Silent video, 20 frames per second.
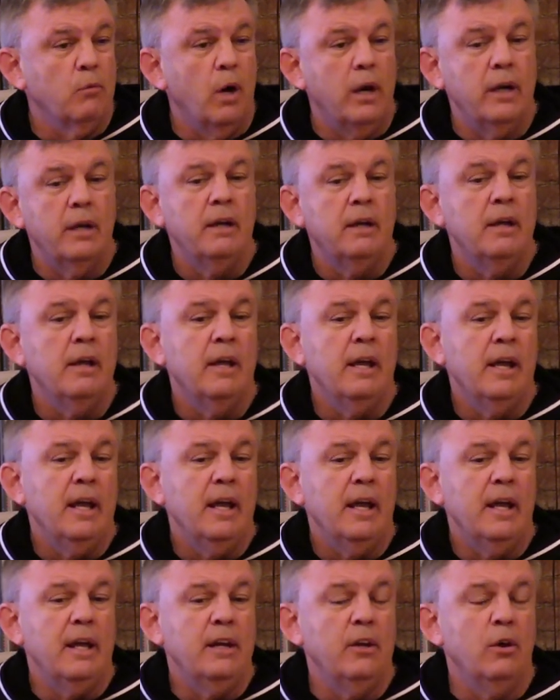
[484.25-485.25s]
One,
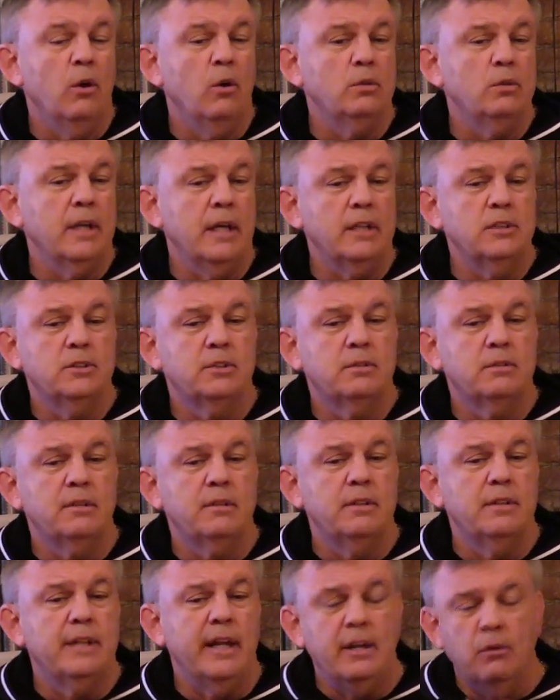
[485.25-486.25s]
in the old days,
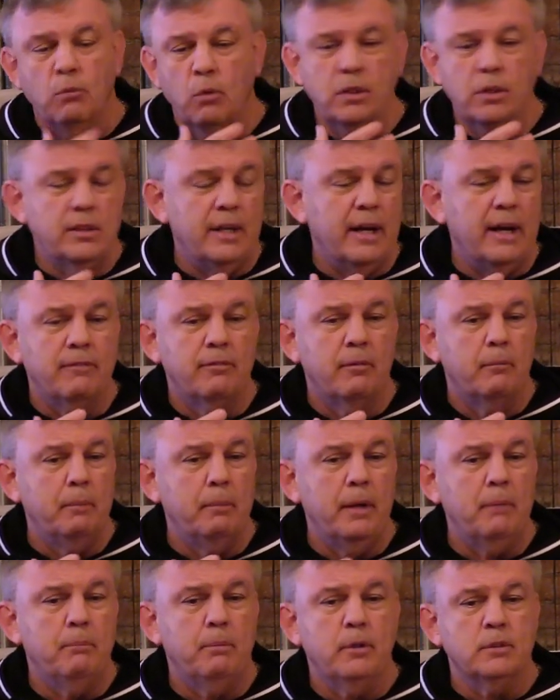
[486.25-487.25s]
they didn't want you to have a
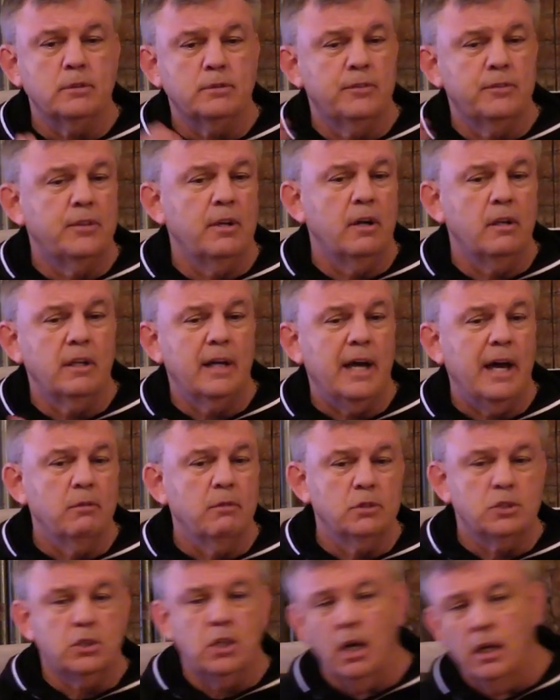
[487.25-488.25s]
beard because if the other guy
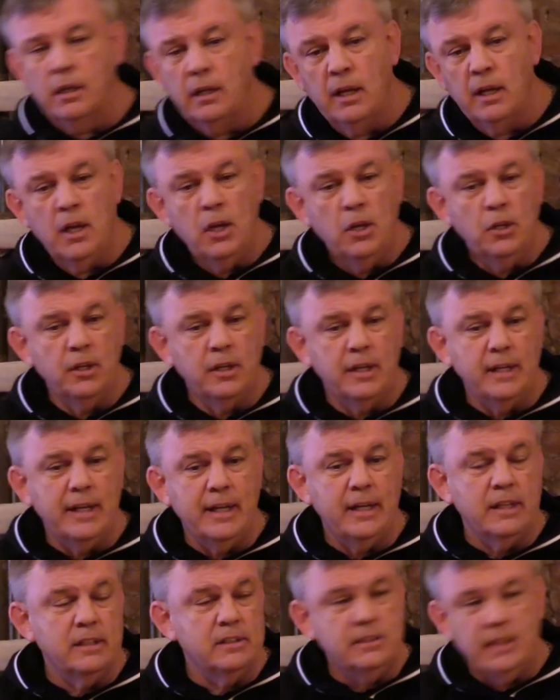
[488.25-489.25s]
was cut, you could
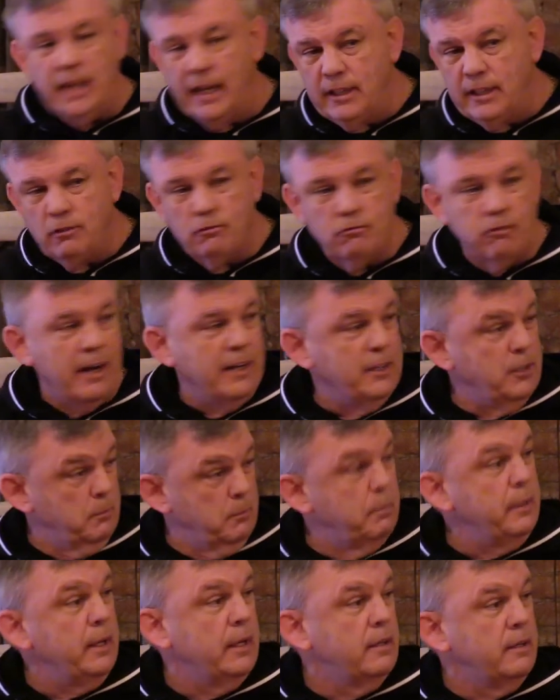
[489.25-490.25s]
get inside and grind
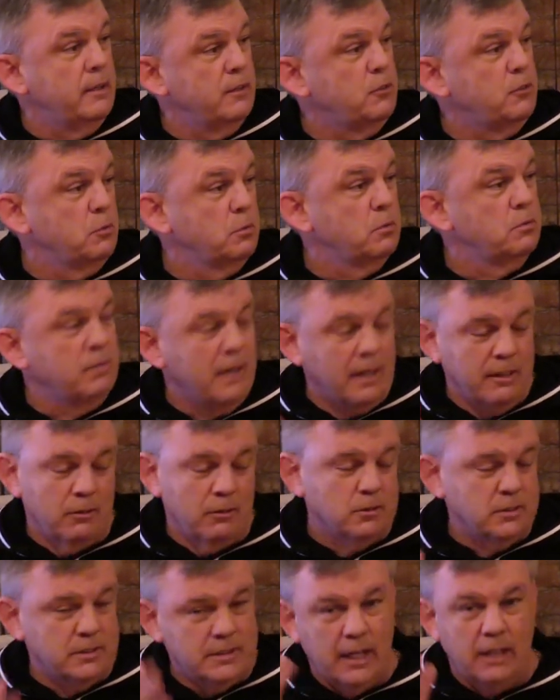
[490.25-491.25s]
your beard into. I
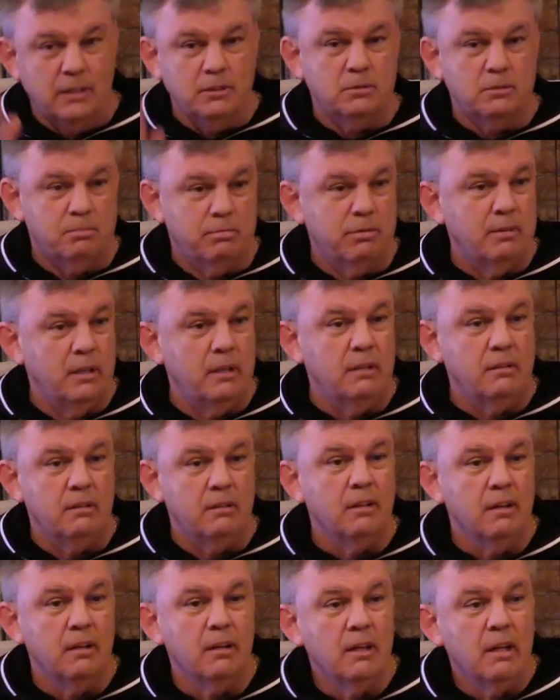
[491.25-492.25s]
know it sounds pretty
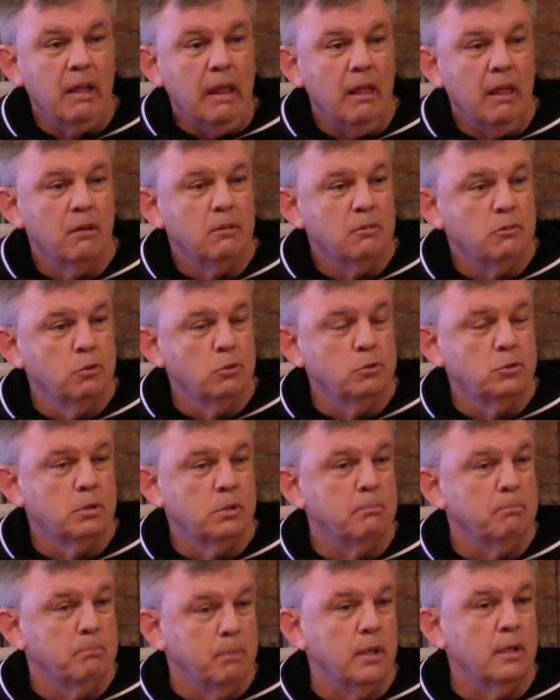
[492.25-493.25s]

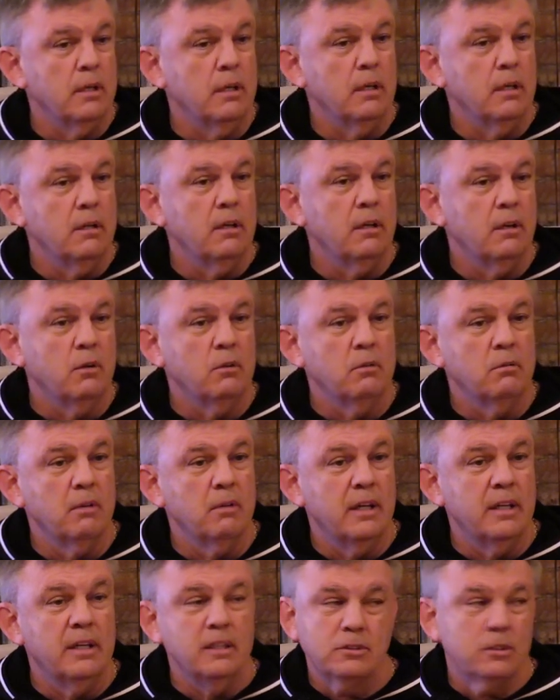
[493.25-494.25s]
gruesome, but you
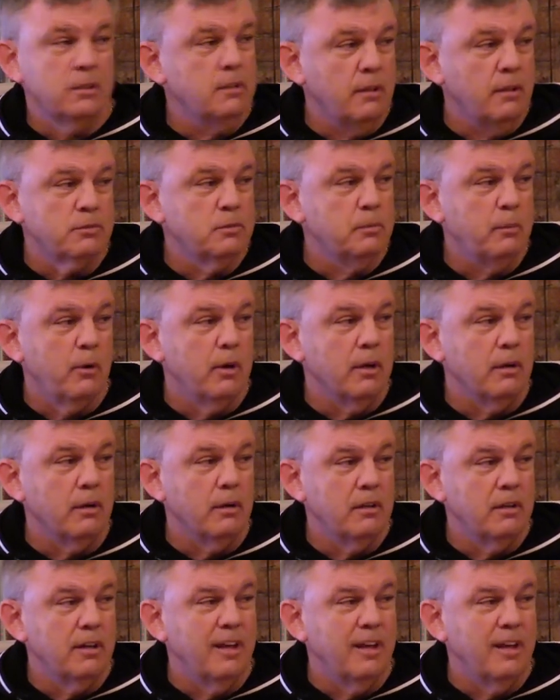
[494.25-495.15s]
know it is a tough sport,